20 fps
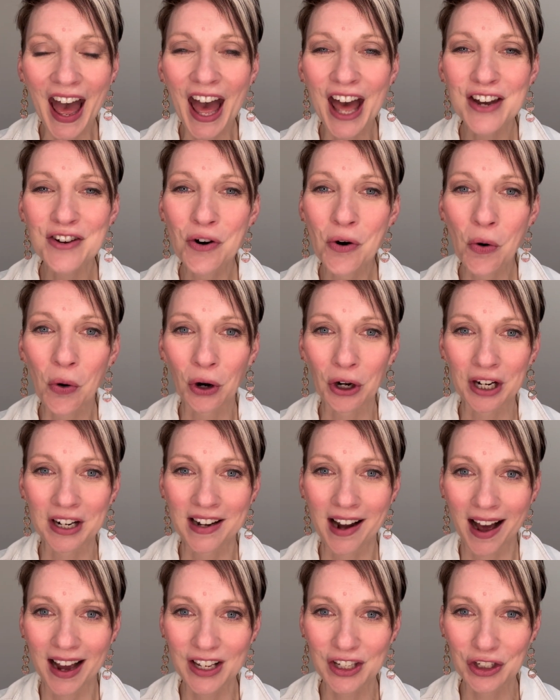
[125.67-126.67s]
and
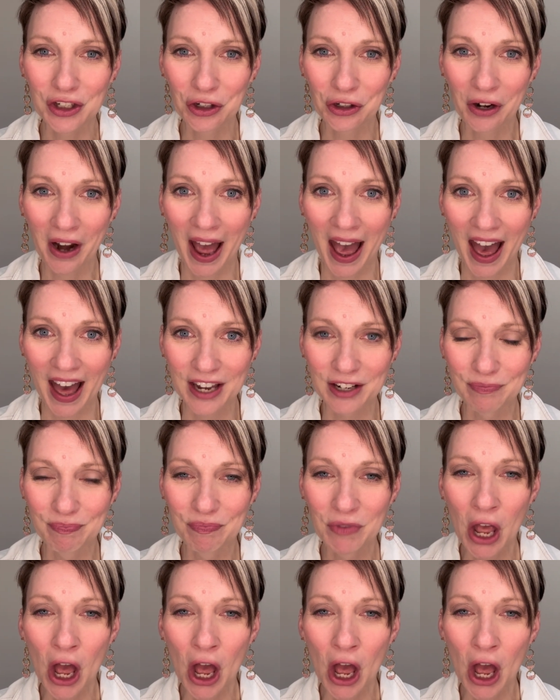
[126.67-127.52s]
organize your head.